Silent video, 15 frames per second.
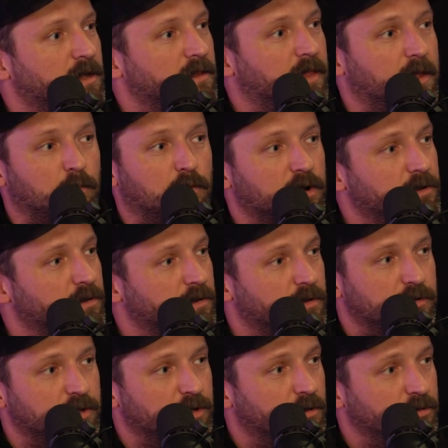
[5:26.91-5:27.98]
They wanted
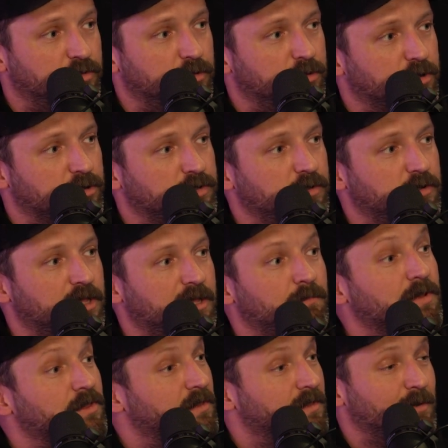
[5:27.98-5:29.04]
to do their duty,
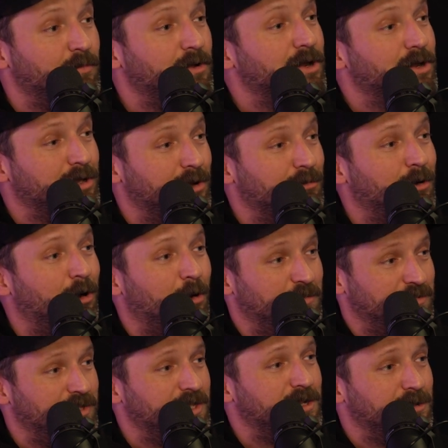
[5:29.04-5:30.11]
but then they wanted to go
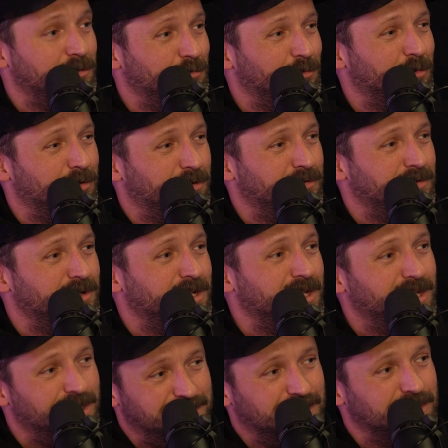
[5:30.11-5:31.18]
home at the end of the war.
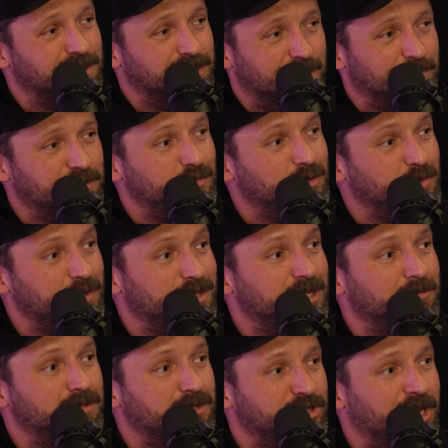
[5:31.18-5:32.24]
He said the difference between
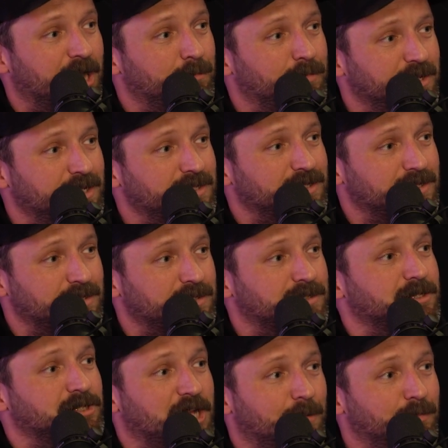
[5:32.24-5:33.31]
them and the Japanese is
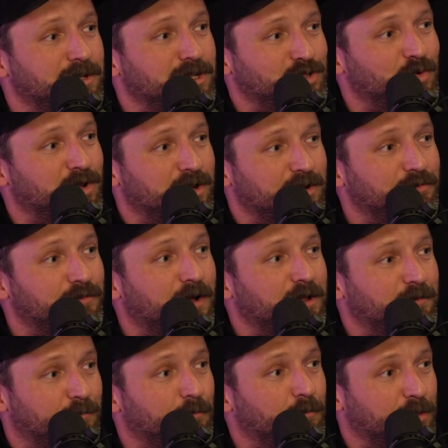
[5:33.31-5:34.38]
the Japanese wanted to
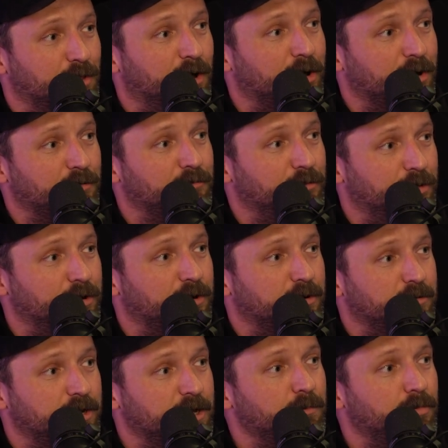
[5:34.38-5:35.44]
fight with honor for
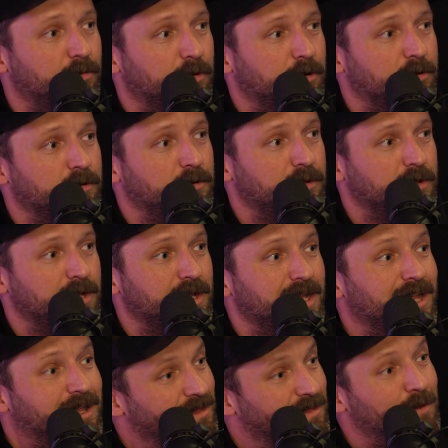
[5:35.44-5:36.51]
their emperor,
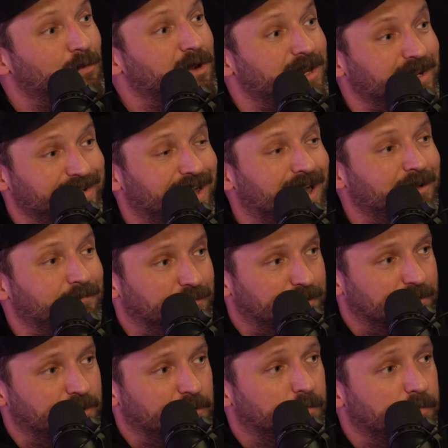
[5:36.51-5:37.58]
and then they wanted to die for
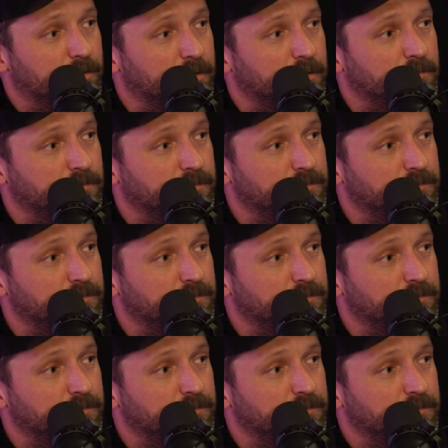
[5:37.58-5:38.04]
their emperor.